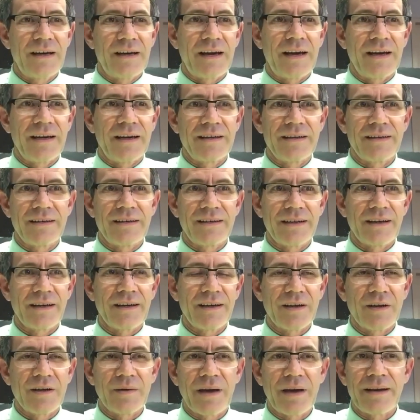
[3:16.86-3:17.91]
And
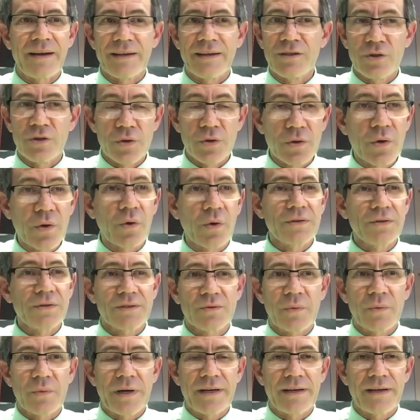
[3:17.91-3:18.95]
in due course,
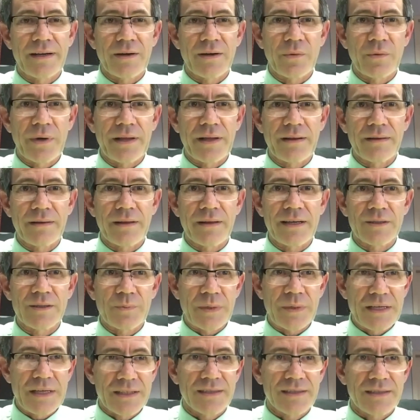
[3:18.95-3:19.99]
when there's
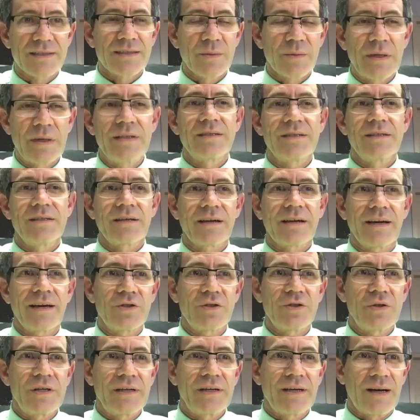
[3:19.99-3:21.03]
peace and stability in the
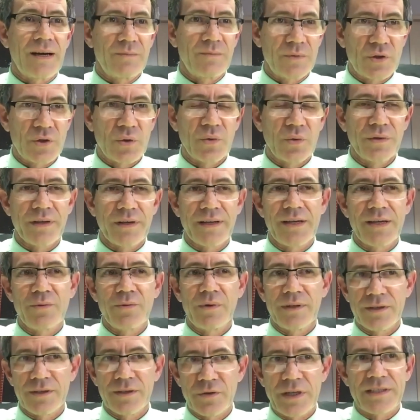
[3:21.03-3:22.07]
country, I'm sure that he
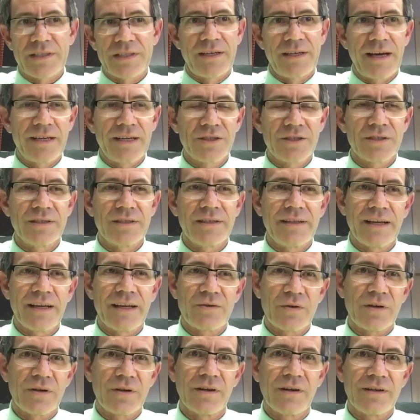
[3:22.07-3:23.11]
will address the nation in that
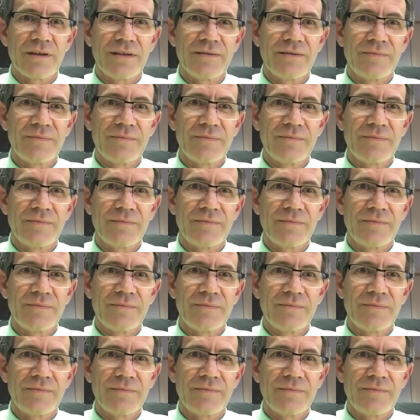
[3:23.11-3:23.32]
regard.